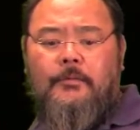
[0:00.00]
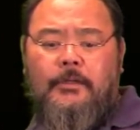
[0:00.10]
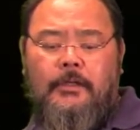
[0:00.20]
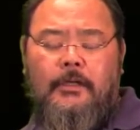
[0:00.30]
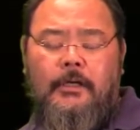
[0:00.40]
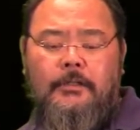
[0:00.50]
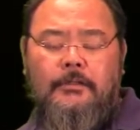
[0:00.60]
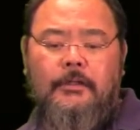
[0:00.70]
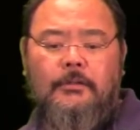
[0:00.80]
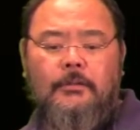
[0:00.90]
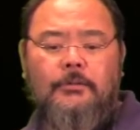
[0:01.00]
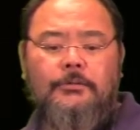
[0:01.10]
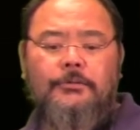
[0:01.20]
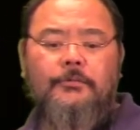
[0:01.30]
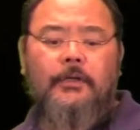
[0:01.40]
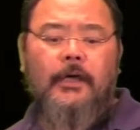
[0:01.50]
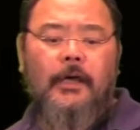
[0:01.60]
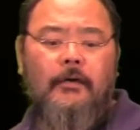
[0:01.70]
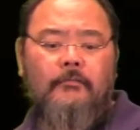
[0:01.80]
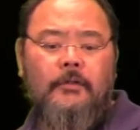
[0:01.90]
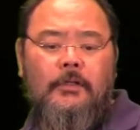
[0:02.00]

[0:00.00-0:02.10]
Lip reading: what a kind of conclusion we have.